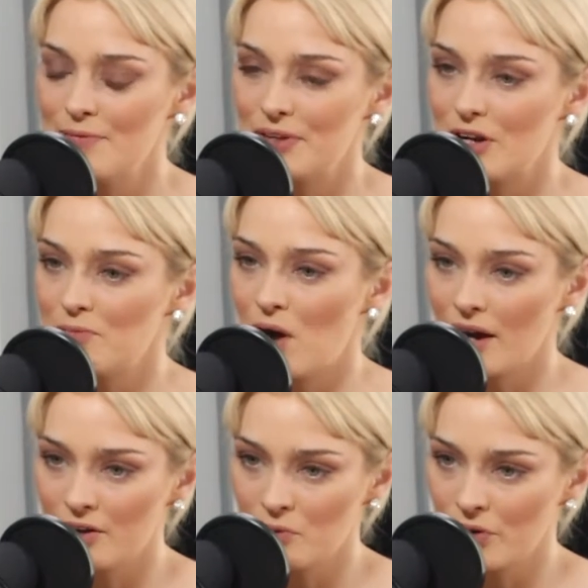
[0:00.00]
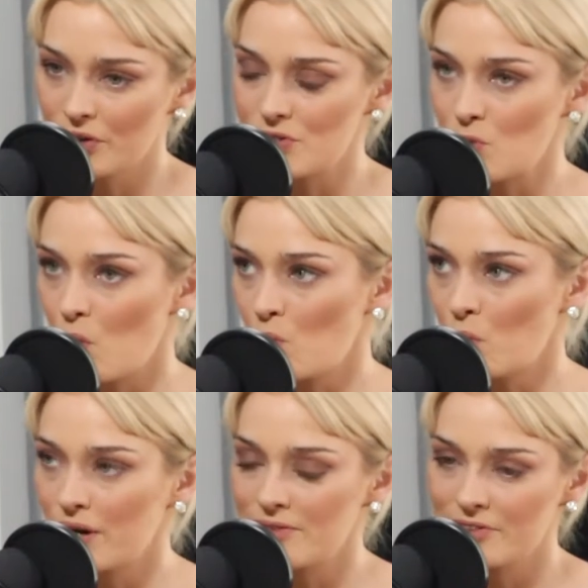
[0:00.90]
migrant workers or
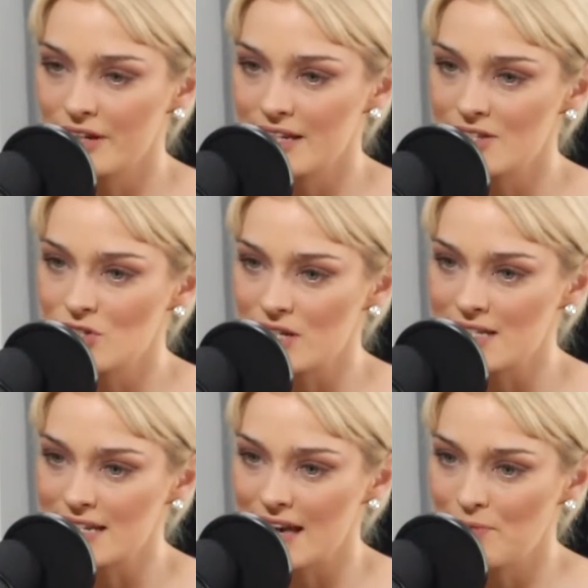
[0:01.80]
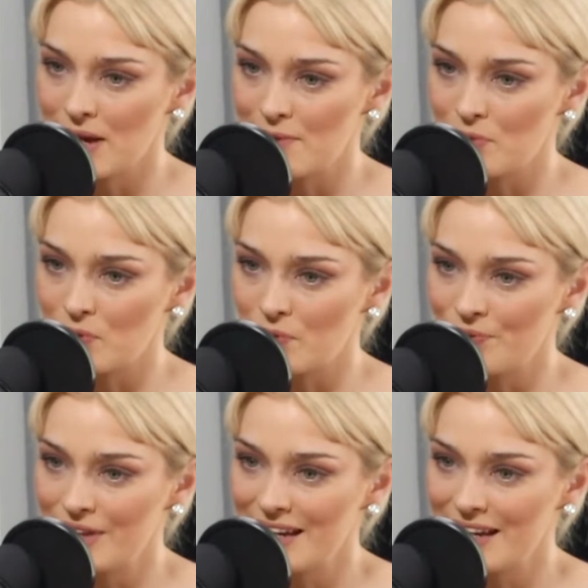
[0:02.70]
whatever it is, just to get people